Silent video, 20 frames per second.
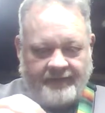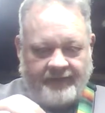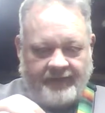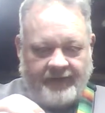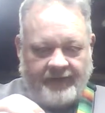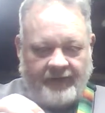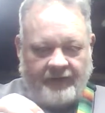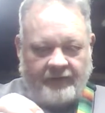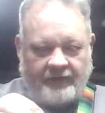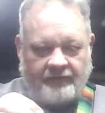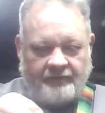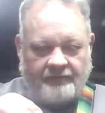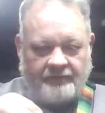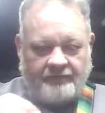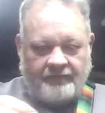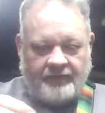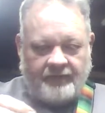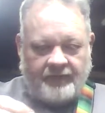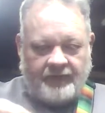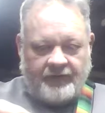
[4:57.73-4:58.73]

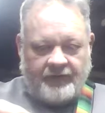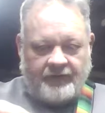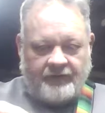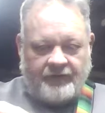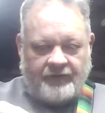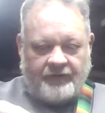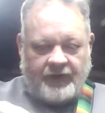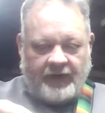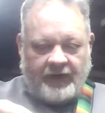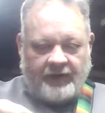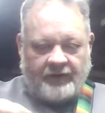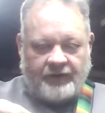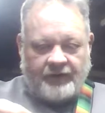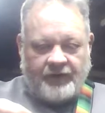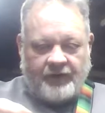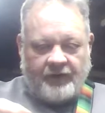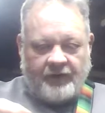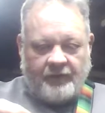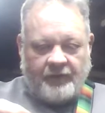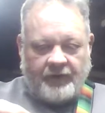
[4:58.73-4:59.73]
jingle
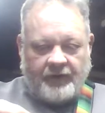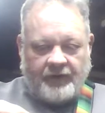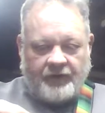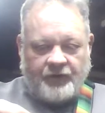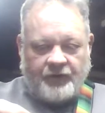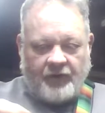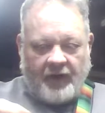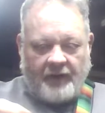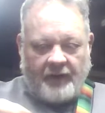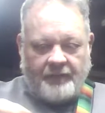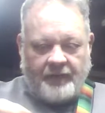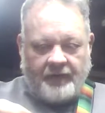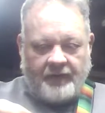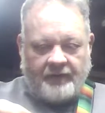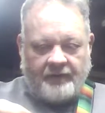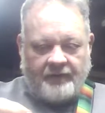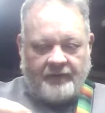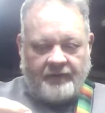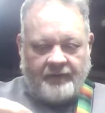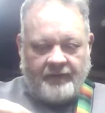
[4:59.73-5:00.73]
to it when you drop it.
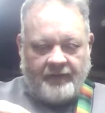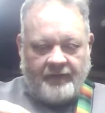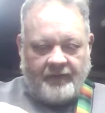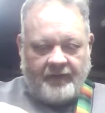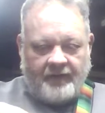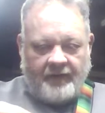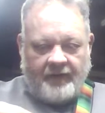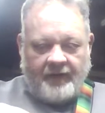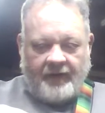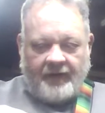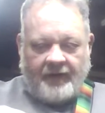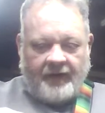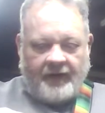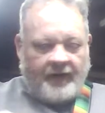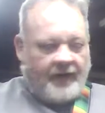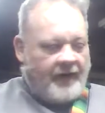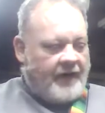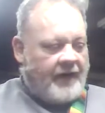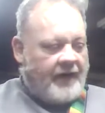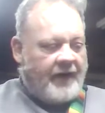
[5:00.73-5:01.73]

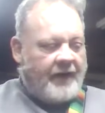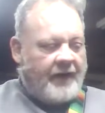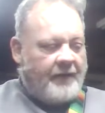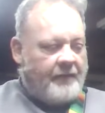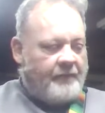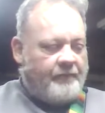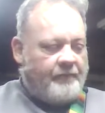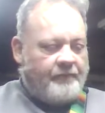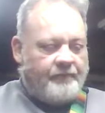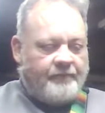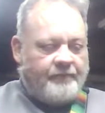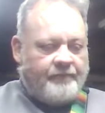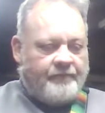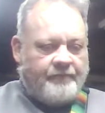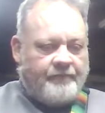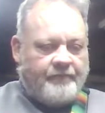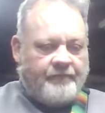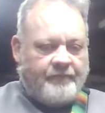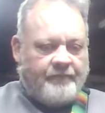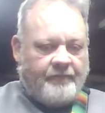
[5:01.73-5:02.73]
But
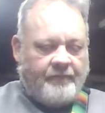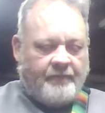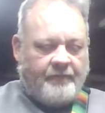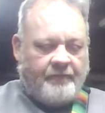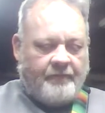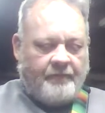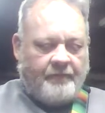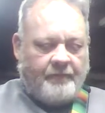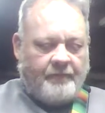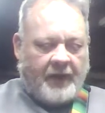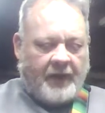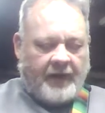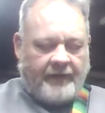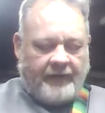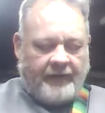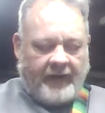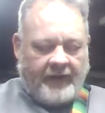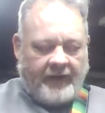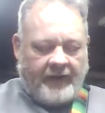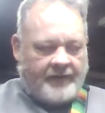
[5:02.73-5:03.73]
But I've
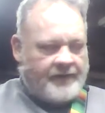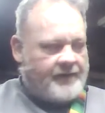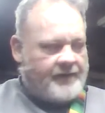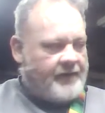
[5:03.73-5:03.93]
had this